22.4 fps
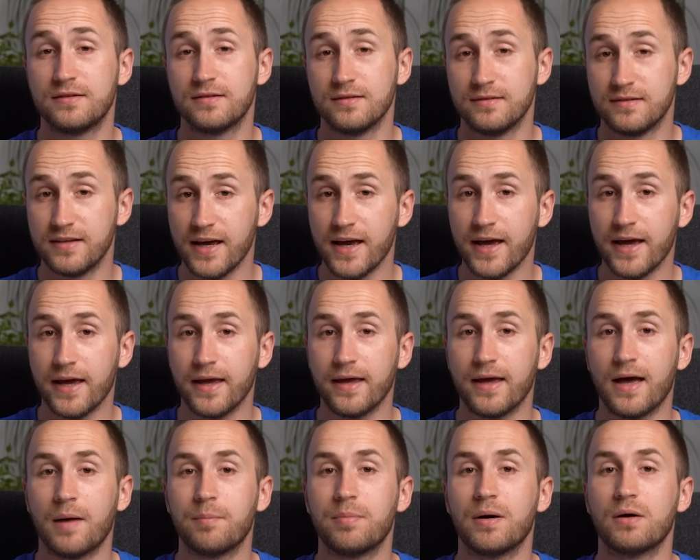
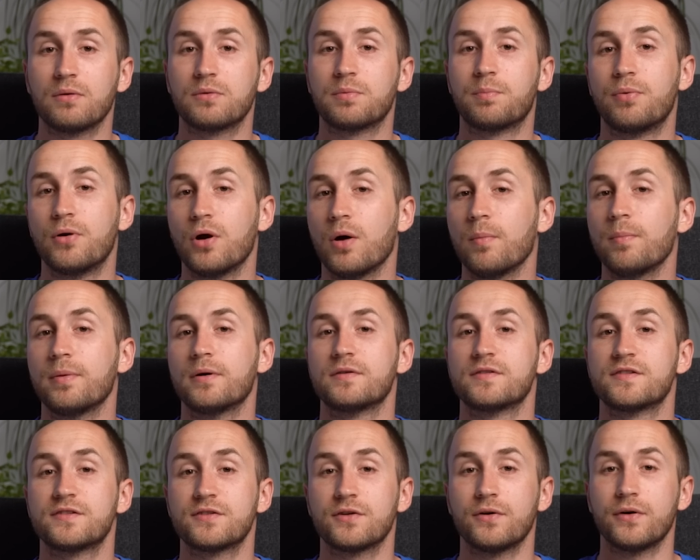today about
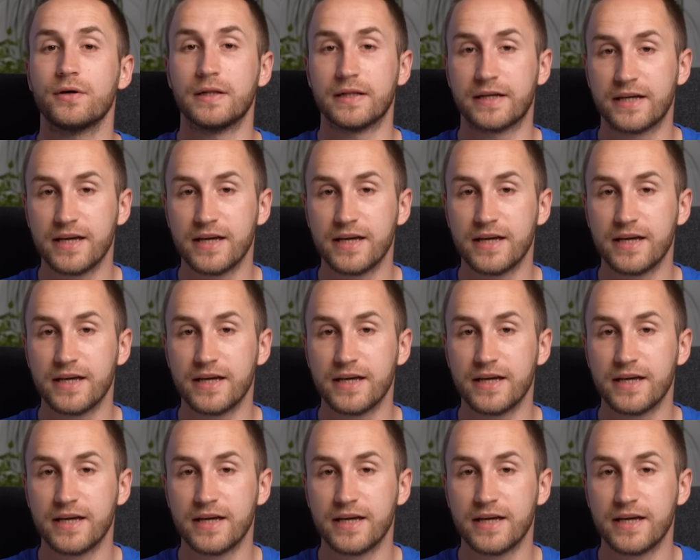proper soil